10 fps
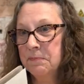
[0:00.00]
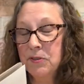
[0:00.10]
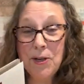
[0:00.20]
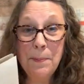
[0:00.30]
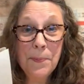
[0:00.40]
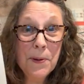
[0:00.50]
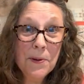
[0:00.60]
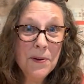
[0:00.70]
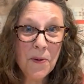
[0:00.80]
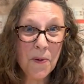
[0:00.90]

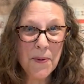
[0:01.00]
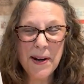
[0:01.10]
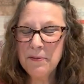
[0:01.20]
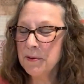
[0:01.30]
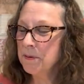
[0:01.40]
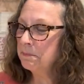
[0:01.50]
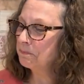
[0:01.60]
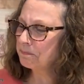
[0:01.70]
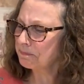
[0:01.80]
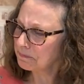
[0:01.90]
jumper or whatever,
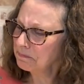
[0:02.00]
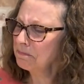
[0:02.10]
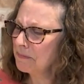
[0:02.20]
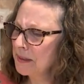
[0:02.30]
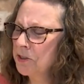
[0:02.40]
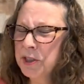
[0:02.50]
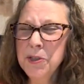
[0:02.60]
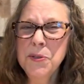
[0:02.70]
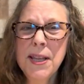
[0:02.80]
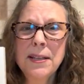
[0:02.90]
she
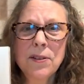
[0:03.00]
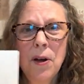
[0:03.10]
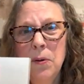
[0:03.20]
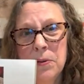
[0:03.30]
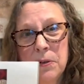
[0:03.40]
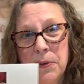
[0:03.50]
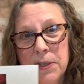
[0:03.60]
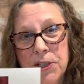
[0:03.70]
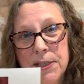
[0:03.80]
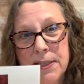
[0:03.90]
used that to hold it while
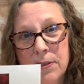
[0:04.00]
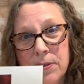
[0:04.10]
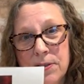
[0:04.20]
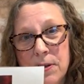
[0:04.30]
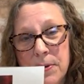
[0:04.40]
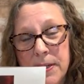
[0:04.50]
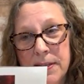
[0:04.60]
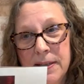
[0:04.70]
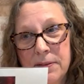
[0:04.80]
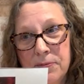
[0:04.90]
she did her sewing,
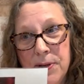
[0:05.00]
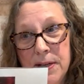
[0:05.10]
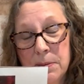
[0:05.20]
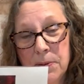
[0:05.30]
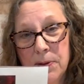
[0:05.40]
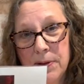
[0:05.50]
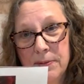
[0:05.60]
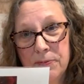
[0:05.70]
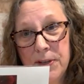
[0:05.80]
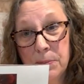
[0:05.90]
and it freed up
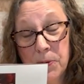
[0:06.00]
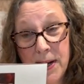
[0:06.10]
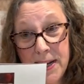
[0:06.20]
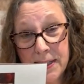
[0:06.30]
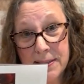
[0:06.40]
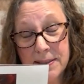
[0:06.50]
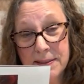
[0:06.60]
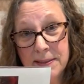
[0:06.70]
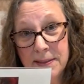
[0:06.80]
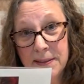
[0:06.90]
her hands
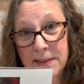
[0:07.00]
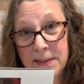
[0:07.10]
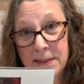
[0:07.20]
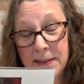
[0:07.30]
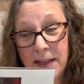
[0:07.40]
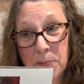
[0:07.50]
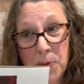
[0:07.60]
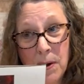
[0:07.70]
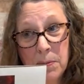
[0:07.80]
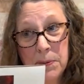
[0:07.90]
and
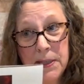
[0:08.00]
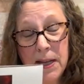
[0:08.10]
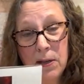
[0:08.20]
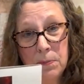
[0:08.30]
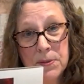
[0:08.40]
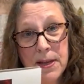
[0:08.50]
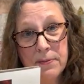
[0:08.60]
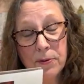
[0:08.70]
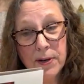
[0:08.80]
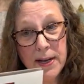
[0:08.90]
probably helped
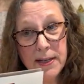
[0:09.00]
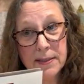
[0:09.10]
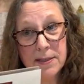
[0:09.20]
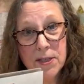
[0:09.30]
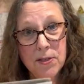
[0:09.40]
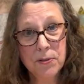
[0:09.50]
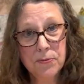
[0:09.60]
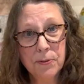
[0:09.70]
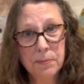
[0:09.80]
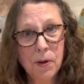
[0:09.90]
save her hands too
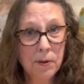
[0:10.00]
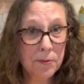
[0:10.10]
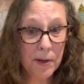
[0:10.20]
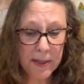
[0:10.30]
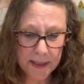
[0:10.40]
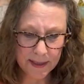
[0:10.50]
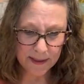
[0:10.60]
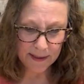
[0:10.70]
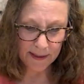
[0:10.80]
from arthritis.